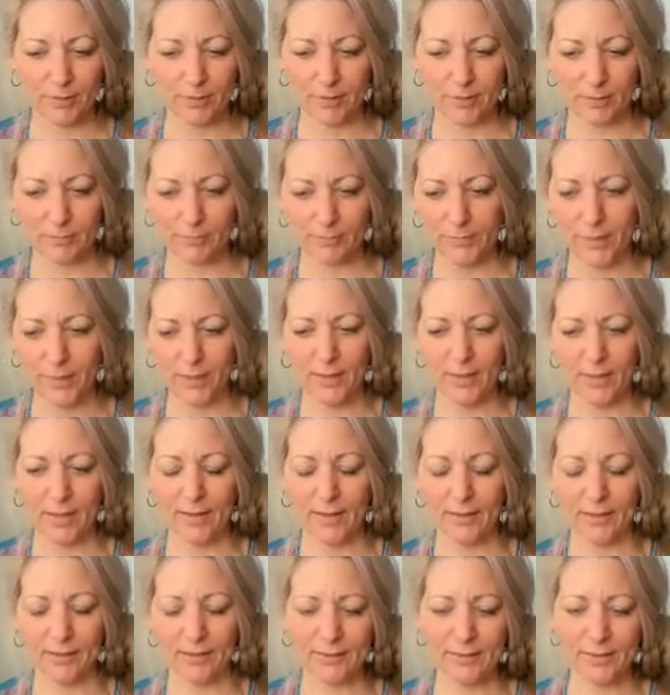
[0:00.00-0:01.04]
picking up.
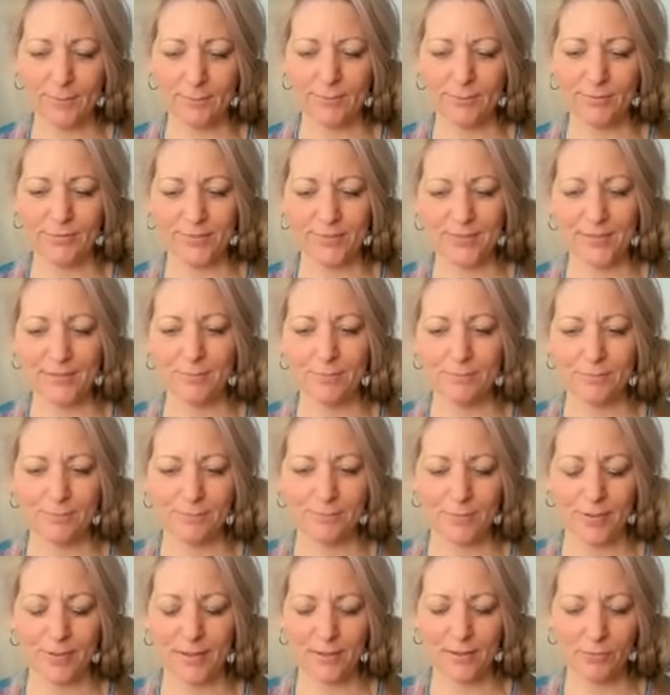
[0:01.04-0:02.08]
And I keep seeing,
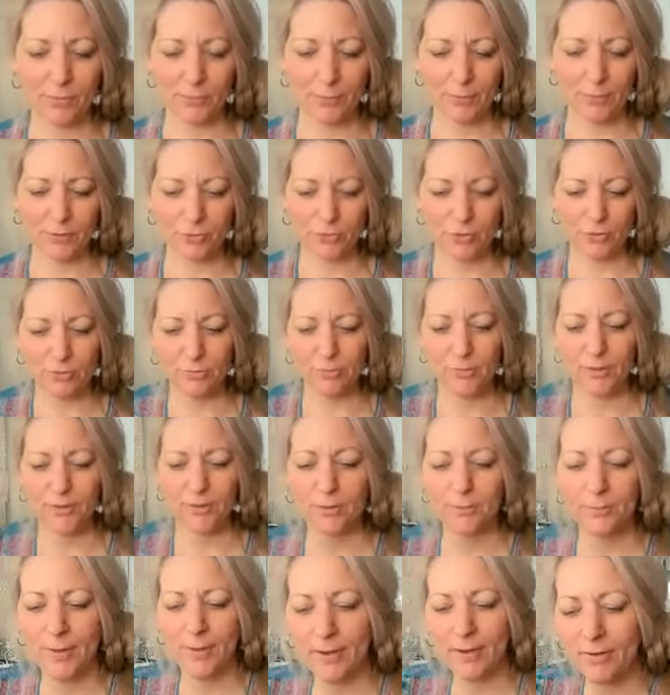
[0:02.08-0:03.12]
I have a picture of
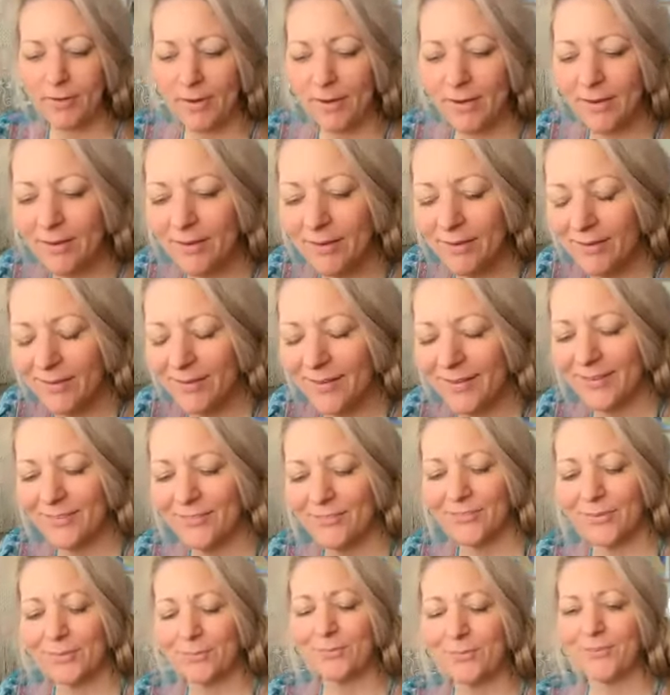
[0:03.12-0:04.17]
Mother Mary
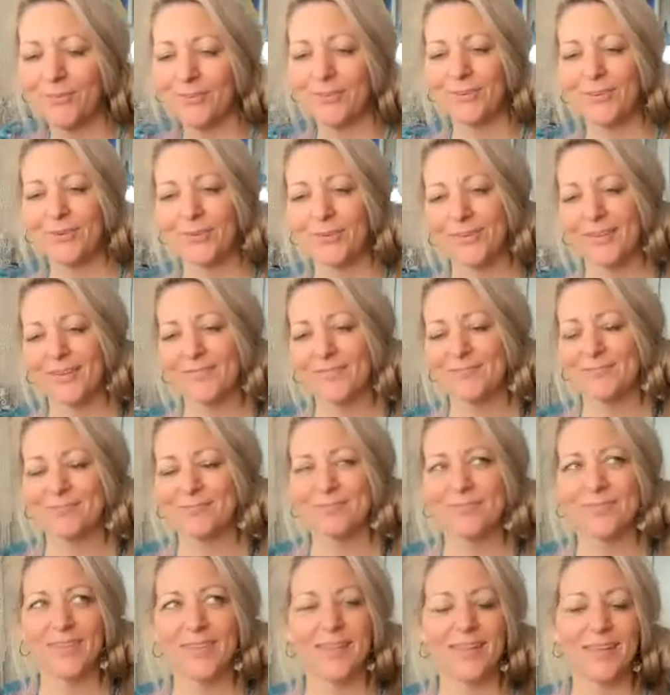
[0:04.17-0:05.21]
from Sedona.
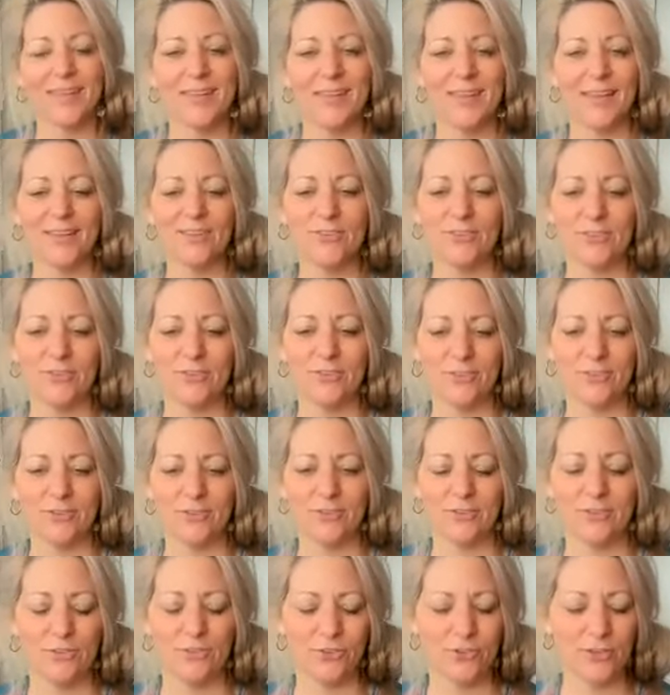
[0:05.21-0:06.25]
And
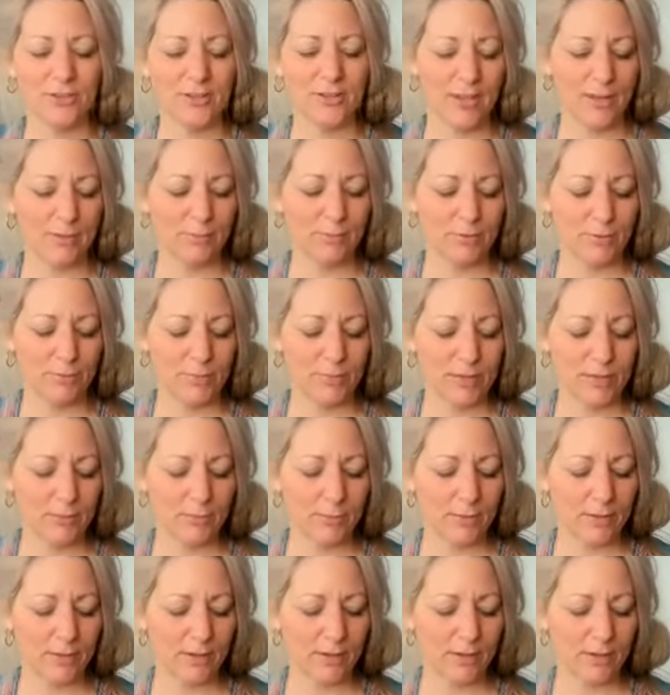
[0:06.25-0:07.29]
she came to me
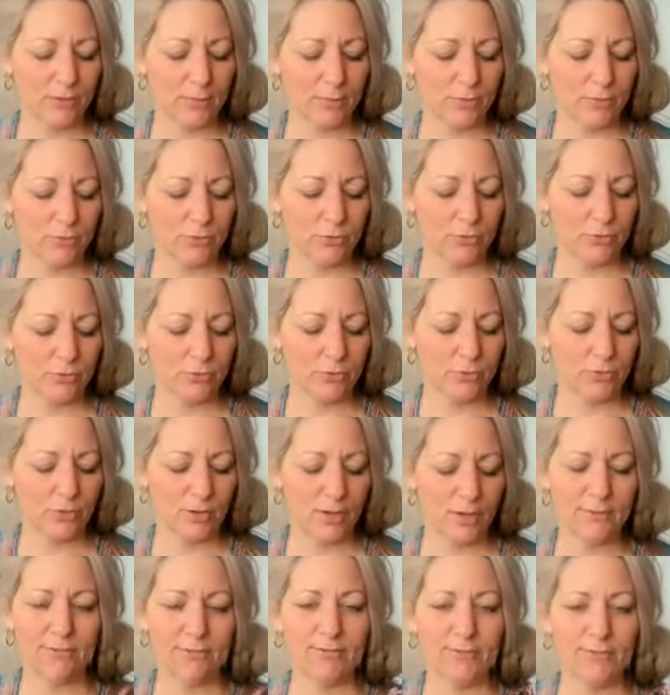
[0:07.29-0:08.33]
when I
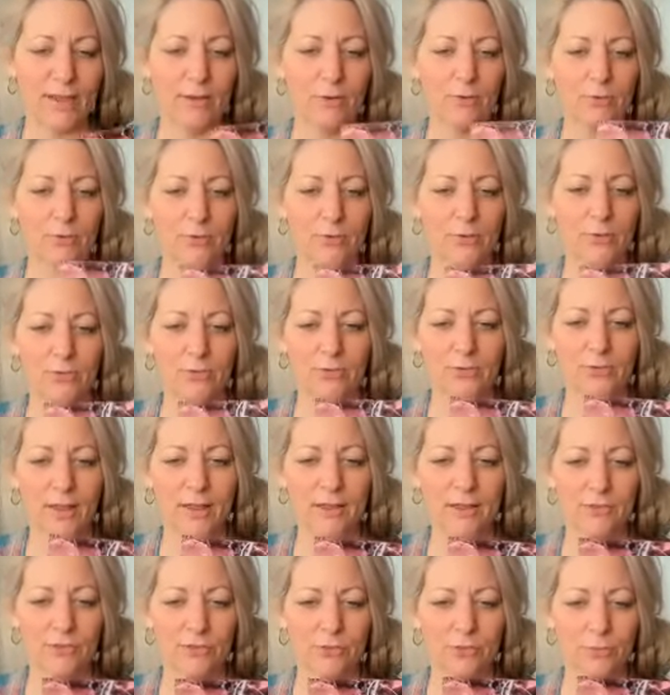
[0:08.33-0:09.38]
found this
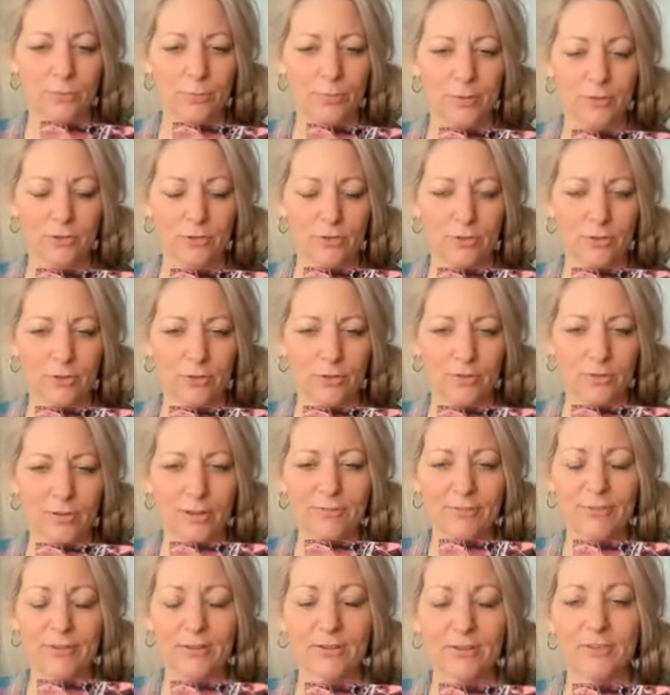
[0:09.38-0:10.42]
statue picture.
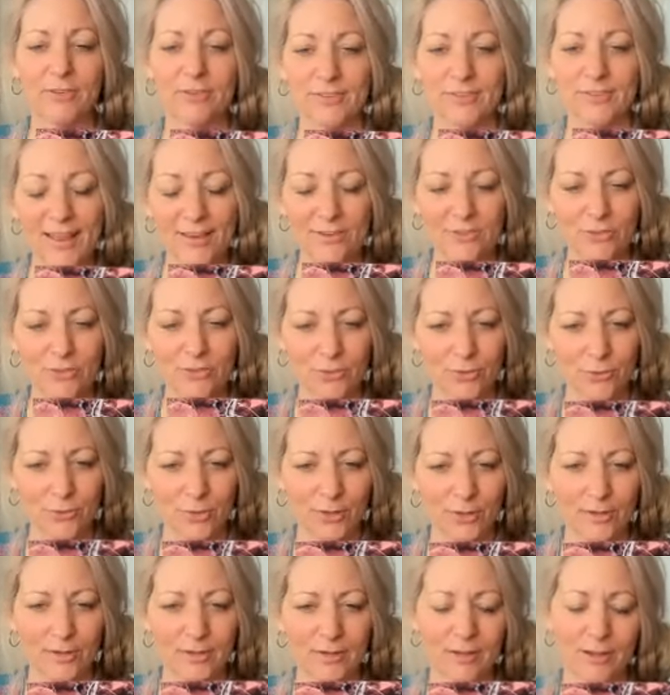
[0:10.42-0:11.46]
I found a statue
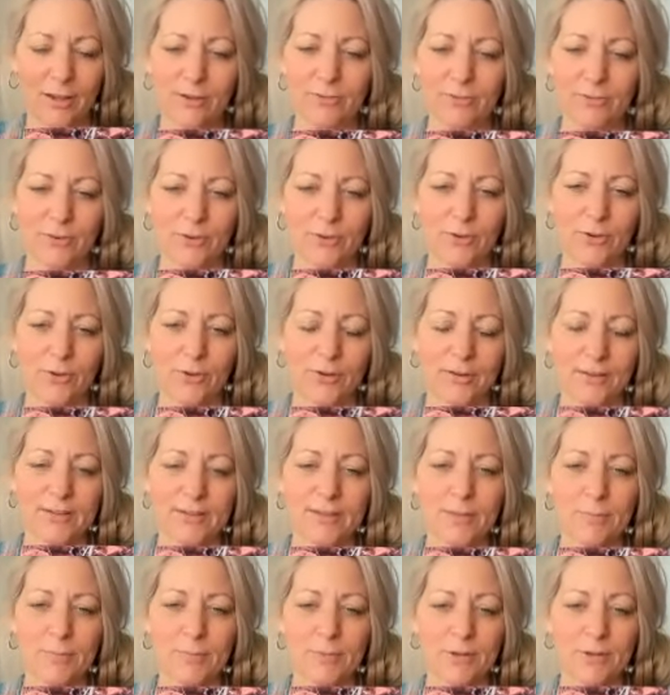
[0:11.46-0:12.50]
of her
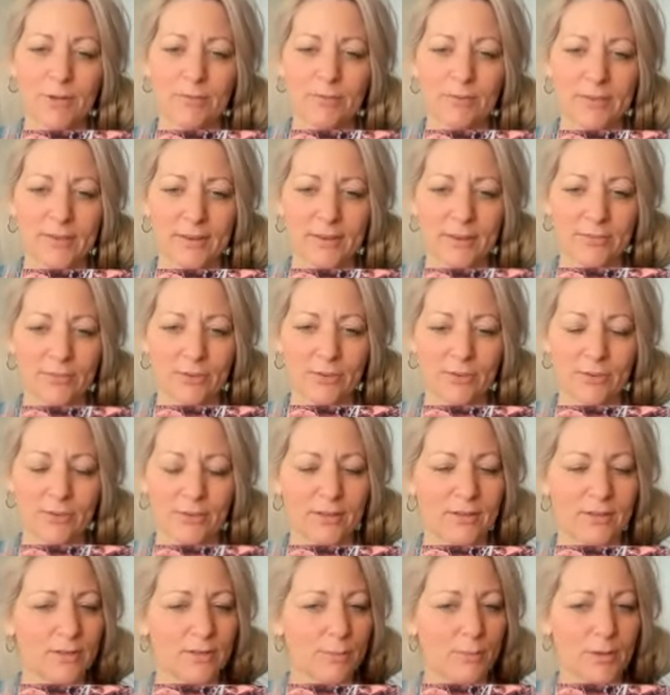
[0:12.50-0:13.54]
in the middle of a desert,
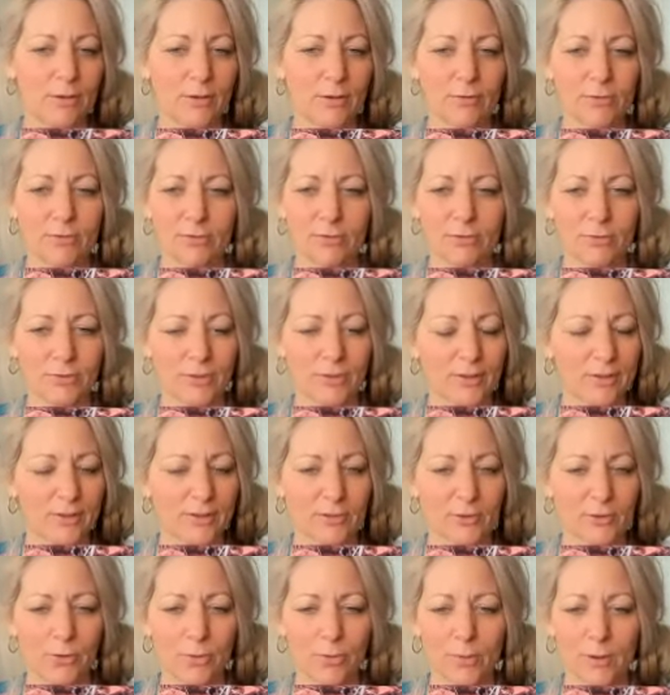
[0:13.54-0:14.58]
in the middle of kind
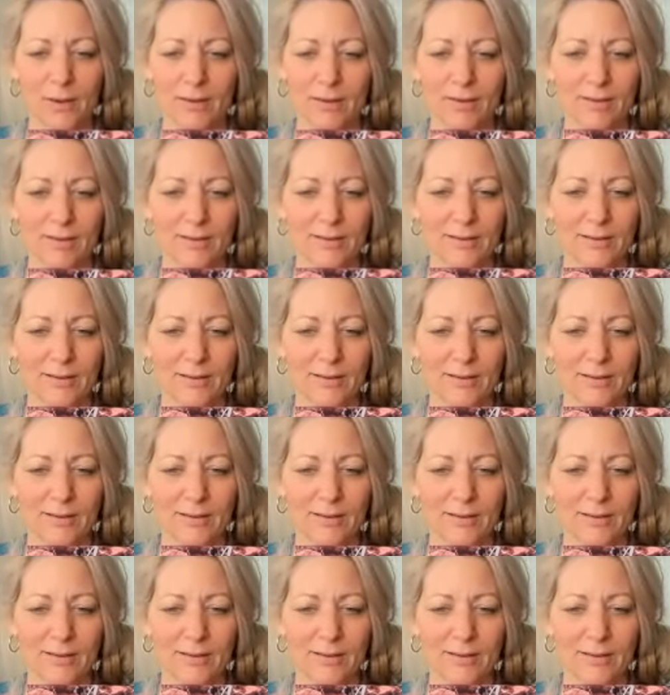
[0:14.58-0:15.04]
of nowhere.